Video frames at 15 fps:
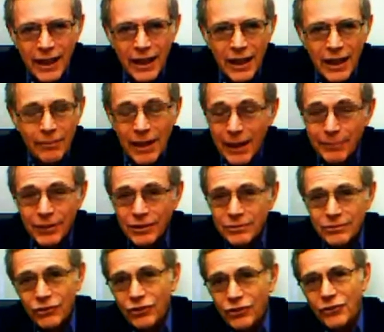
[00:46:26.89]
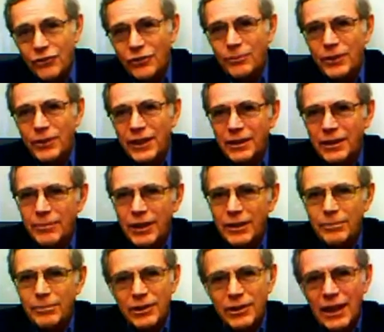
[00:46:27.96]
and I'm happy to discuss them with anybody,
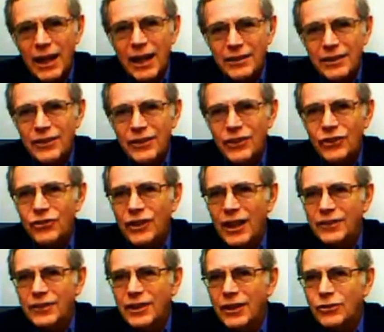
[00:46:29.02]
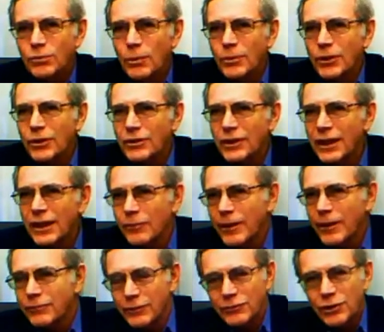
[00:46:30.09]
but not in this context when we only have
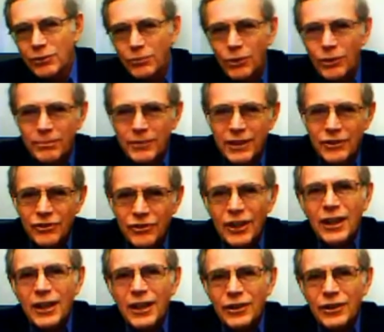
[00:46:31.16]
about 15 more minutes